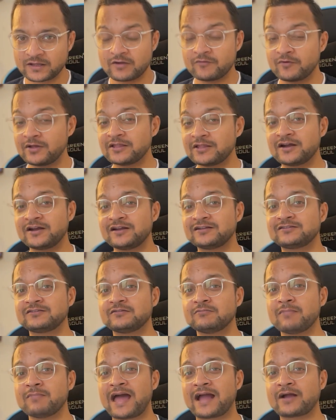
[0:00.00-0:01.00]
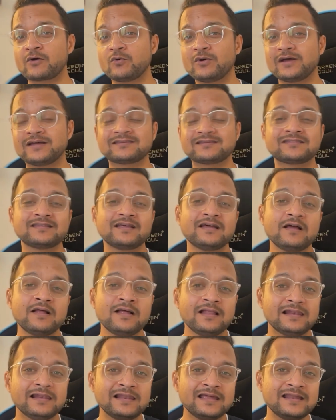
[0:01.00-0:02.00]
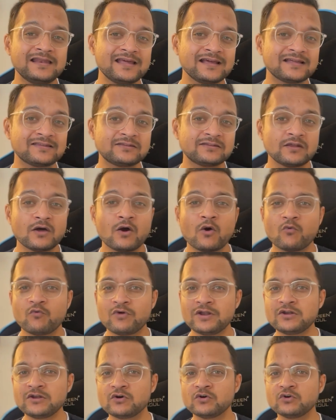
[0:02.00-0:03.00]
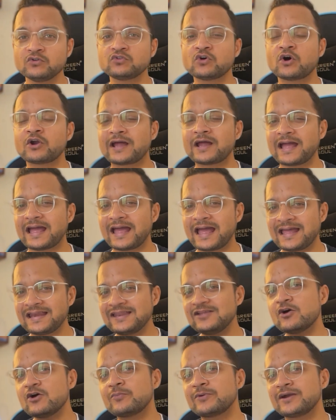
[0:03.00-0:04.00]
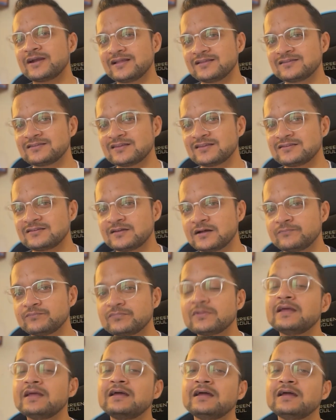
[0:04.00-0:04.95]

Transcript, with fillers: Whether it's macOS, Linux, Windows or any operating system,